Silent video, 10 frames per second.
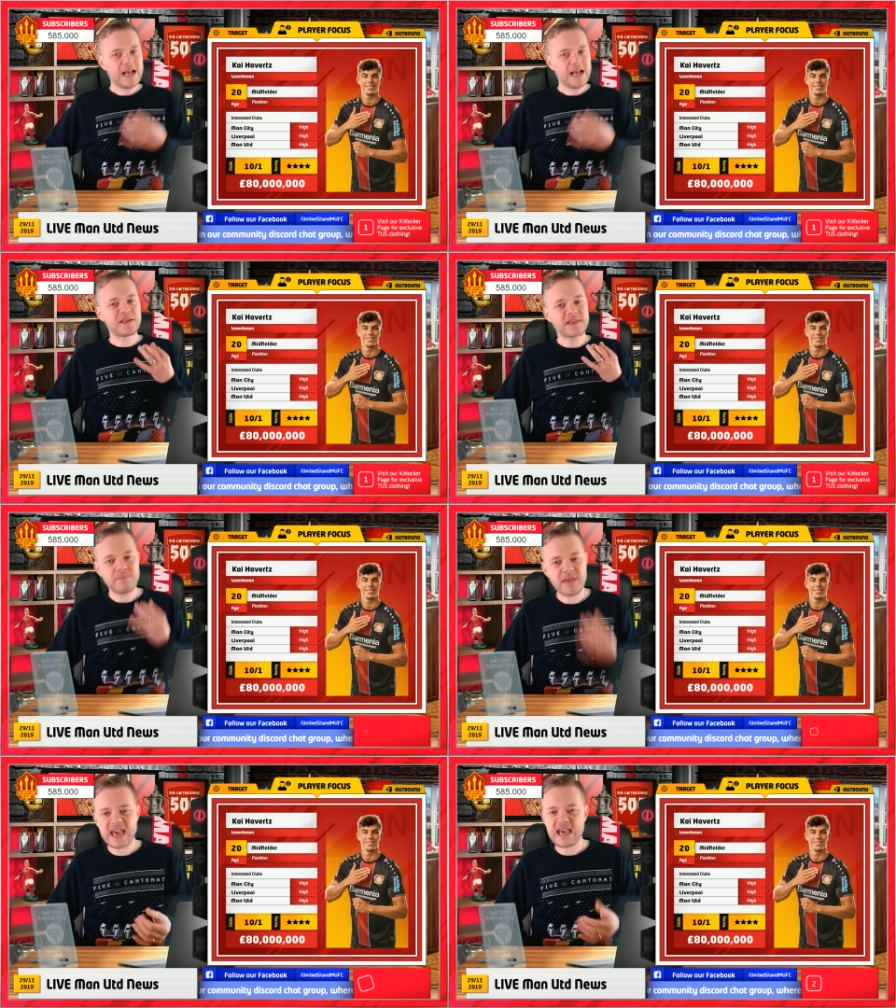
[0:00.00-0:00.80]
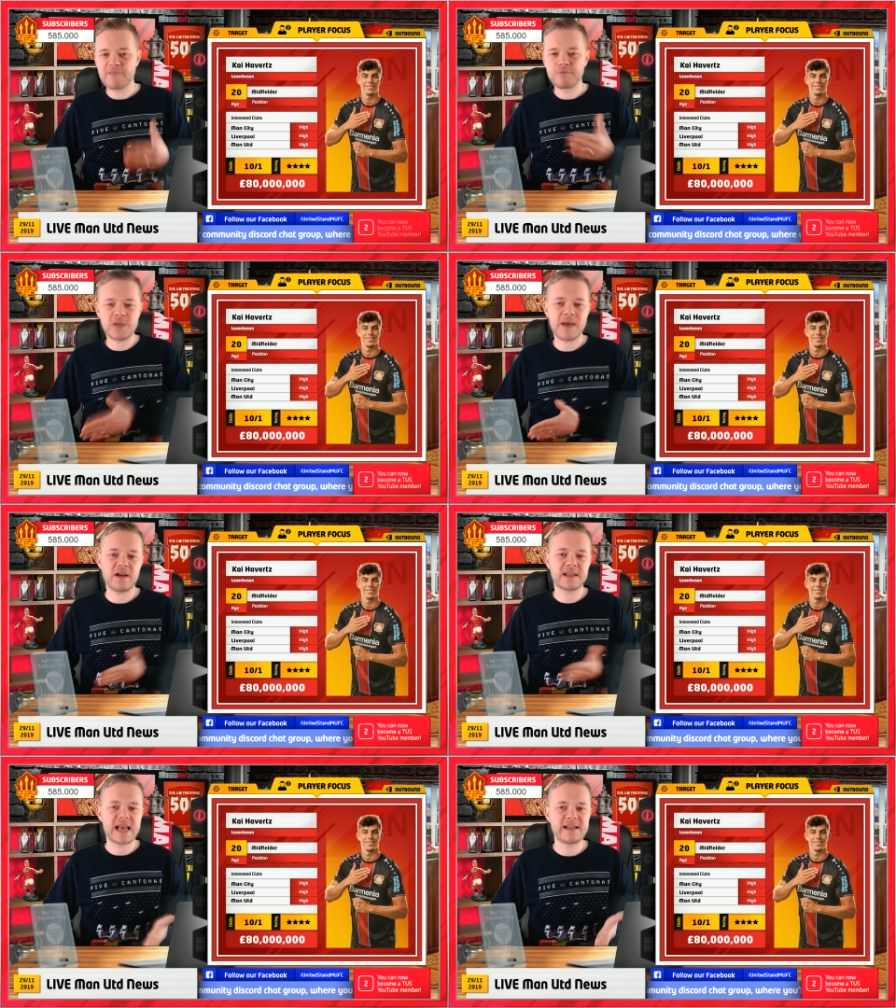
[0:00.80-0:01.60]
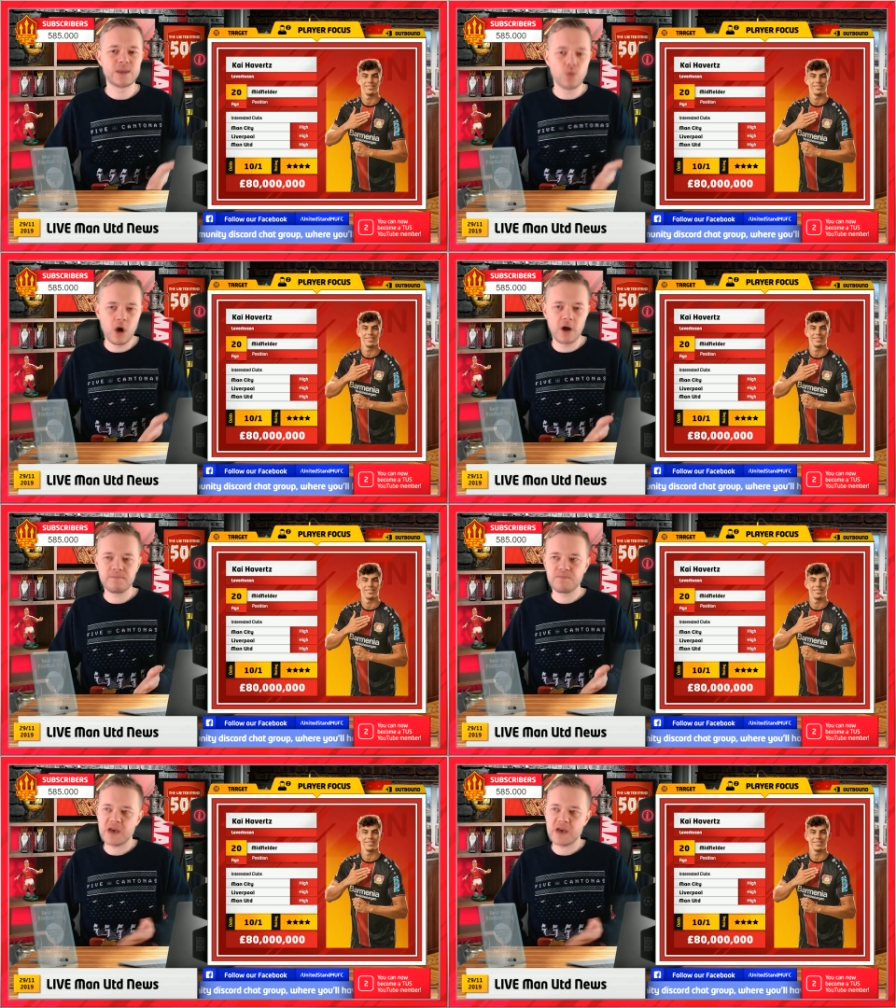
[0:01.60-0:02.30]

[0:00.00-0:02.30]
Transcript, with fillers: But to me, I put him out at ten to one.